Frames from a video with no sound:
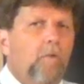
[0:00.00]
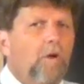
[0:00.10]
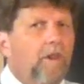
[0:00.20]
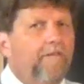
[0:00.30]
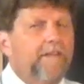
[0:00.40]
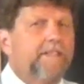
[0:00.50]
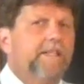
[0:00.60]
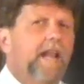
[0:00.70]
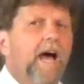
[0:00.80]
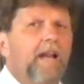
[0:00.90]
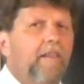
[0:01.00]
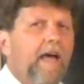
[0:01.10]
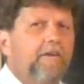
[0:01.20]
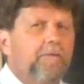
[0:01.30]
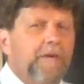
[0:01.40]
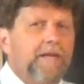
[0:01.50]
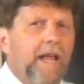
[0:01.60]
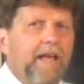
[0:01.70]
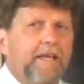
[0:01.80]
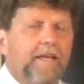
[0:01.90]
Well, if it's not allowed to be
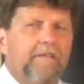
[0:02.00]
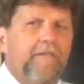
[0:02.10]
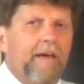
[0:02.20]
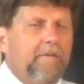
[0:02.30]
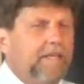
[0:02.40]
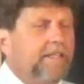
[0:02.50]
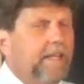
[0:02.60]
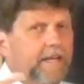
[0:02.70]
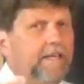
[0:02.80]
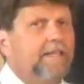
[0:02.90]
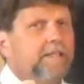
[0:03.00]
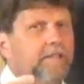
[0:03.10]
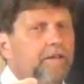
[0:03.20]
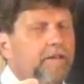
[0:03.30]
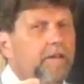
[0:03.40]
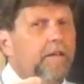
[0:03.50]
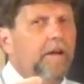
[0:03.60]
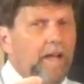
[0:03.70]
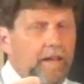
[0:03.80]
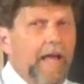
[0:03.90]
negative, that means it is
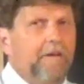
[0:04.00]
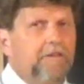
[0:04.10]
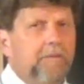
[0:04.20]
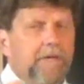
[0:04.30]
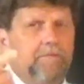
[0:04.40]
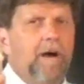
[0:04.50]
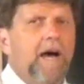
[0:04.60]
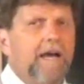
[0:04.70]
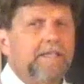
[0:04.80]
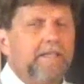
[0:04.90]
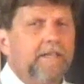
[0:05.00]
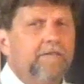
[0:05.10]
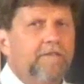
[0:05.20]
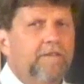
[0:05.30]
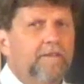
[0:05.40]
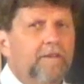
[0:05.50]
allowed to be positive.